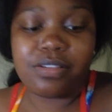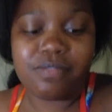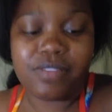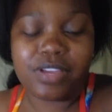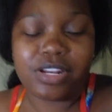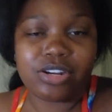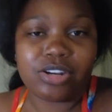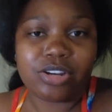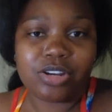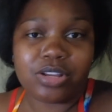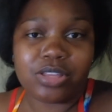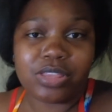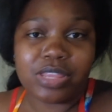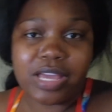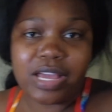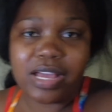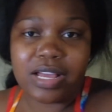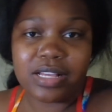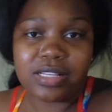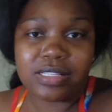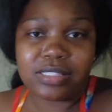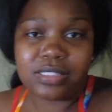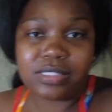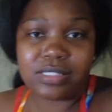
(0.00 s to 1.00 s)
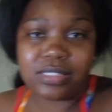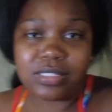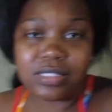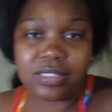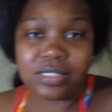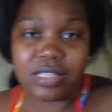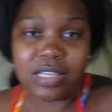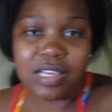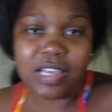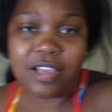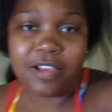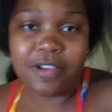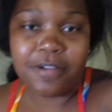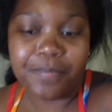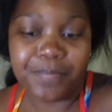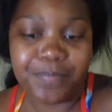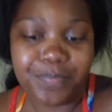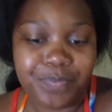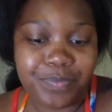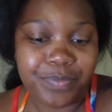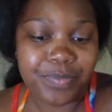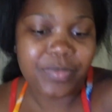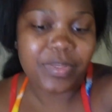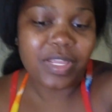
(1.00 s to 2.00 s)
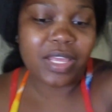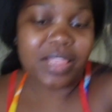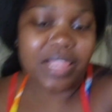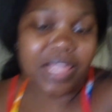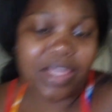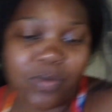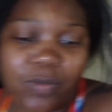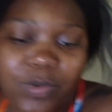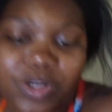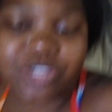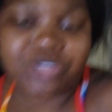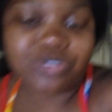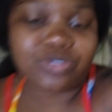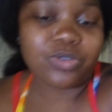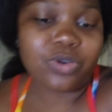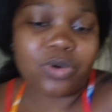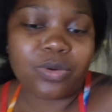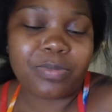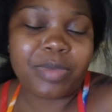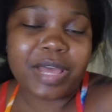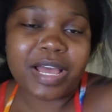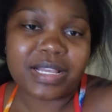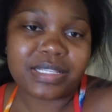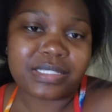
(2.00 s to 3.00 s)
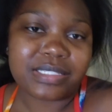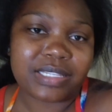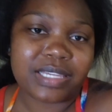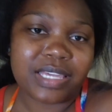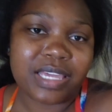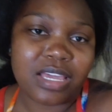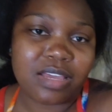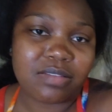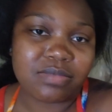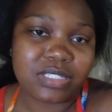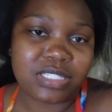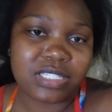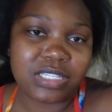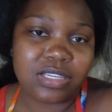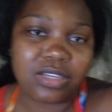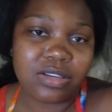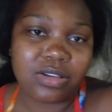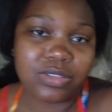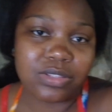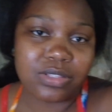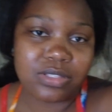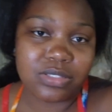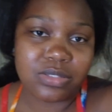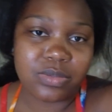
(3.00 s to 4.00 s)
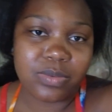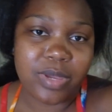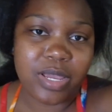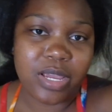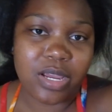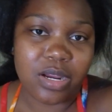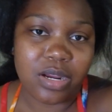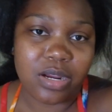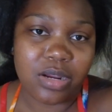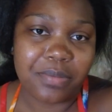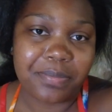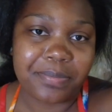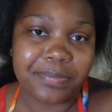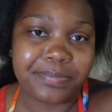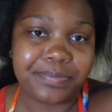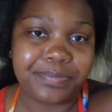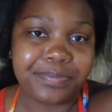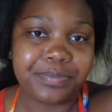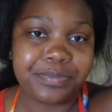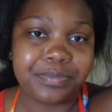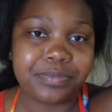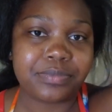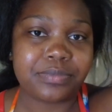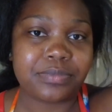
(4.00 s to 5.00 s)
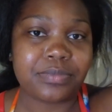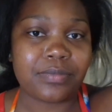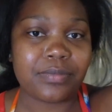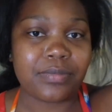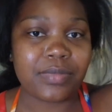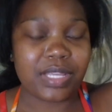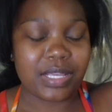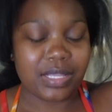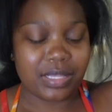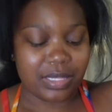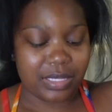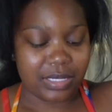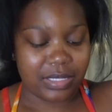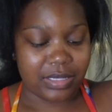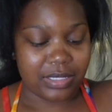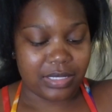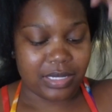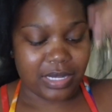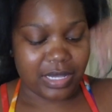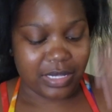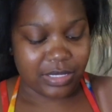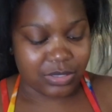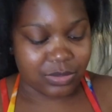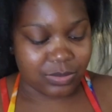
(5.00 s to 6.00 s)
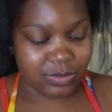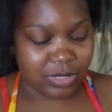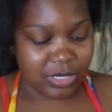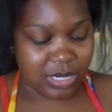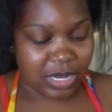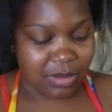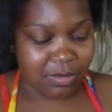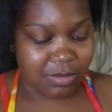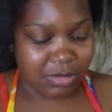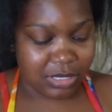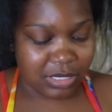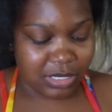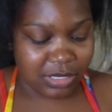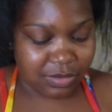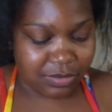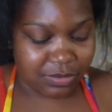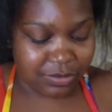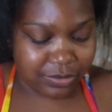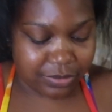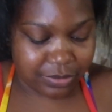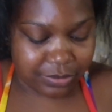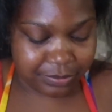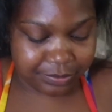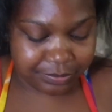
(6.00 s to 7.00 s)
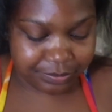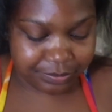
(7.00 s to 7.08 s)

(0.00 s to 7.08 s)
vendor that's, like, when you go past the KFC on the square. Like, the next one, I believe.